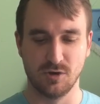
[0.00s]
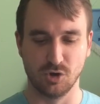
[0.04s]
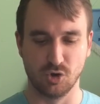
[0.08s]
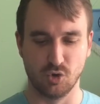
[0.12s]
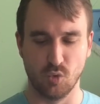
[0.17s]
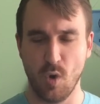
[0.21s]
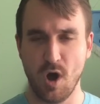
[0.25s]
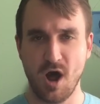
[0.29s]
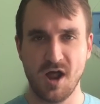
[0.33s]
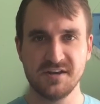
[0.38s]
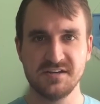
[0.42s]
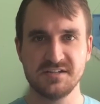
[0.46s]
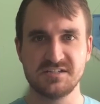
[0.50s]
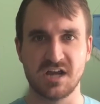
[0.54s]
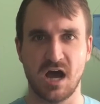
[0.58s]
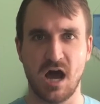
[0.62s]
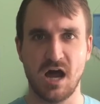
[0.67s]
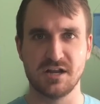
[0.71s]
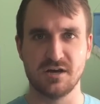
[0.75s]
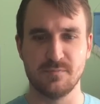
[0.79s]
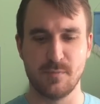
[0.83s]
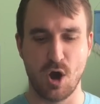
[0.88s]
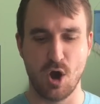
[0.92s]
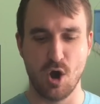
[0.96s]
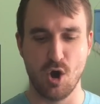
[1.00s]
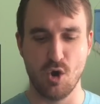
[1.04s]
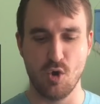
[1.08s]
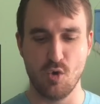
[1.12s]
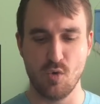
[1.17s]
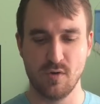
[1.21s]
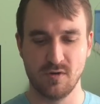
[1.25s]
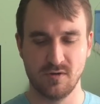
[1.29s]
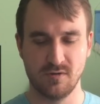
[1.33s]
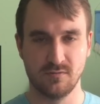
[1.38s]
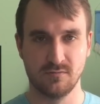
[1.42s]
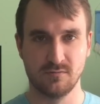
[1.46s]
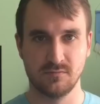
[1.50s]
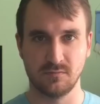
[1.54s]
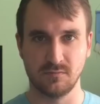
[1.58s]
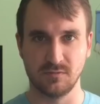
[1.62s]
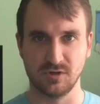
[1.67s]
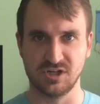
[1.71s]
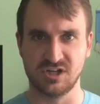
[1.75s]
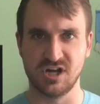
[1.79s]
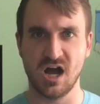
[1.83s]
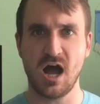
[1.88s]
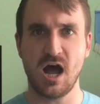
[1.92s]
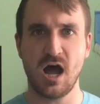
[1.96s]
Guantanamo,
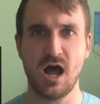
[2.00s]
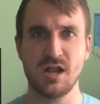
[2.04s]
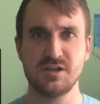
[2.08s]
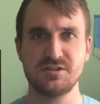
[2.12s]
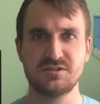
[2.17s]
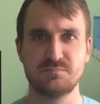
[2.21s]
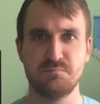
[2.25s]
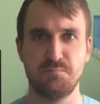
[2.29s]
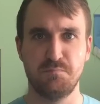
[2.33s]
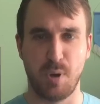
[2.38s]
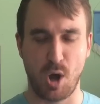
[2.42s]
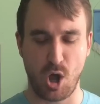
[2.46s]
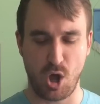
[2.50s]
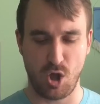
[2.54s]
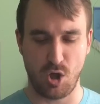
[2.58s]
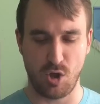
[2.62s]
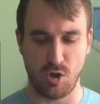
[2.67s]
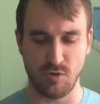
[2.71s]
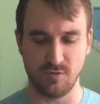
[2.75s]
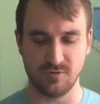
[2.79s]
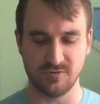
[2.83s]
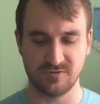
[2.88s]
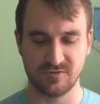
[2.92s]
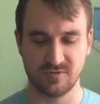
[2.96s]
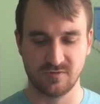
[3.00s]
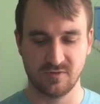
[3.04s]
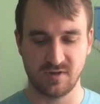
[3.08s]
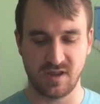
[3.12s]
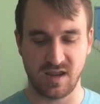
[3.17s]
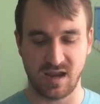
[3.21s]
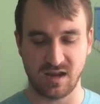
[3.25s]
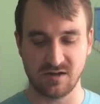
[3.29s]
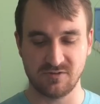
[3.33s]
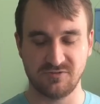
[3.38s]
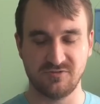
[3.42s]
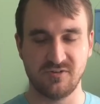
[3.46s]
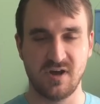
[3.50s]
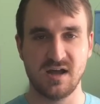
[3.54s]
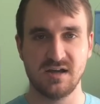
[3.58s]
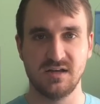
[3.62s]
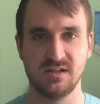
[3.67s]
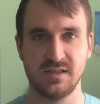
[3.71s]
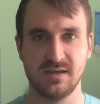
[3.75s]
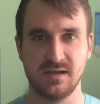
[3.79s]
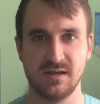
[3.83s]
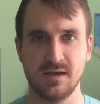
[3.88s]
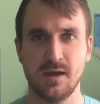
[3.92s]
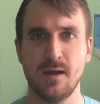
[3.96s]
God's Balls, and
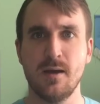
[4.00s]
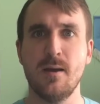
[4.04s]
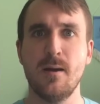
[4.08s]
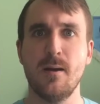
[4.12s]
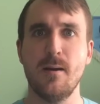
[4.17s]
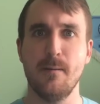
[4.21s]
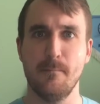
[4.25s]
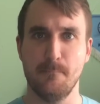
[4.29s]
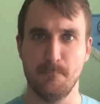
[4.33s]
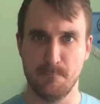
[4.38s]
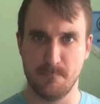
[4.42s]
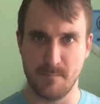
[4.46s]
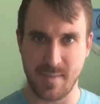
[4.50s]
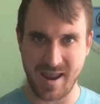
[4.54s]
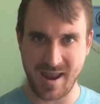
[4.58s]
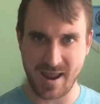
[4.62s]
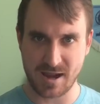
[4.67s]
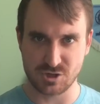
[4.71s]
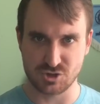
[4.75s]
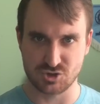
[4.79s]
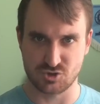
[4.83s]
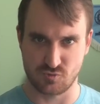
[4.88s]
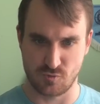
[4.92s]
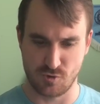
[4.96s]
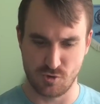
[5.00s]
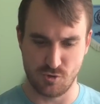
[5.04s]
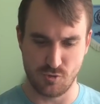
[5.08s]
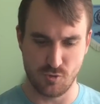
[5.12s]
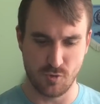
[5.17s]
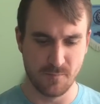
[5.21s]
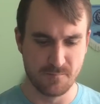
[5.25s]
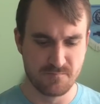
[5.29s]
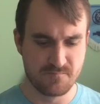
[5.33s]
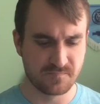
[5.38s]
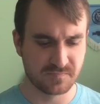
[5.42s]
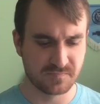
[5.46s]
finally, Mandrew.